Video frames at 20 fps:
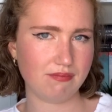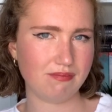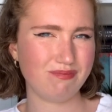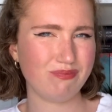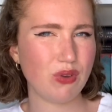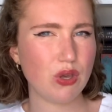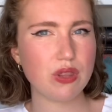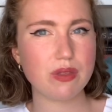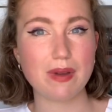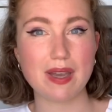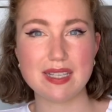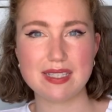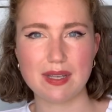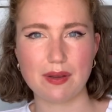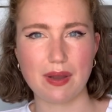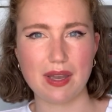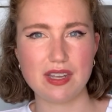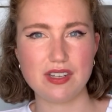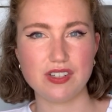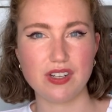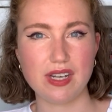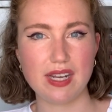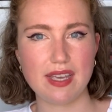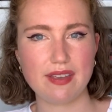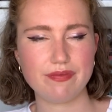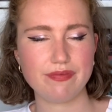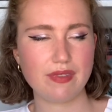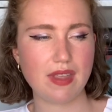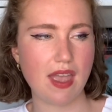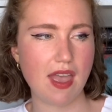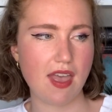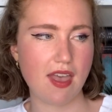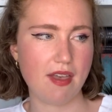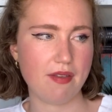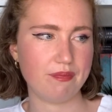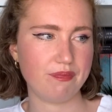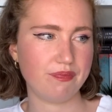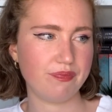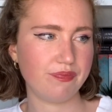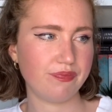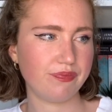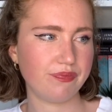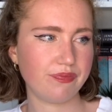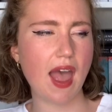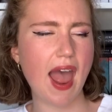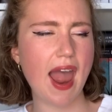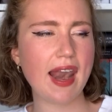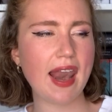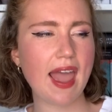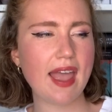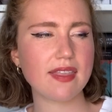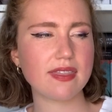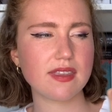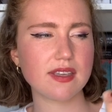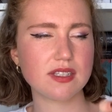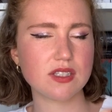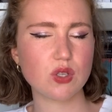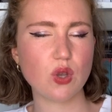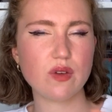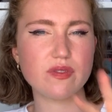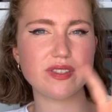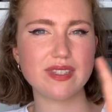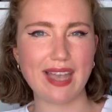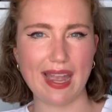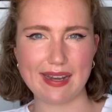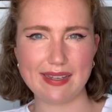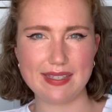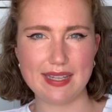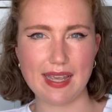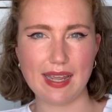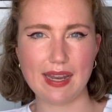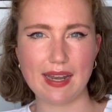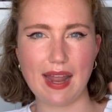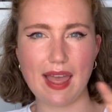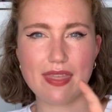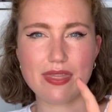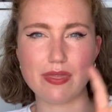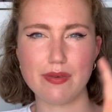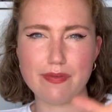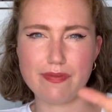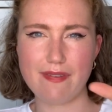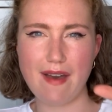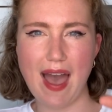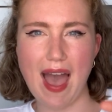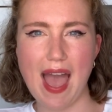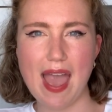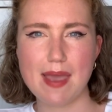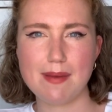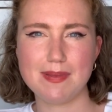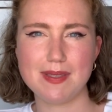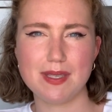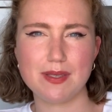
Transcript: But otherwise I quite enjoyed it. Um, I like the sort of setting and like the vibes.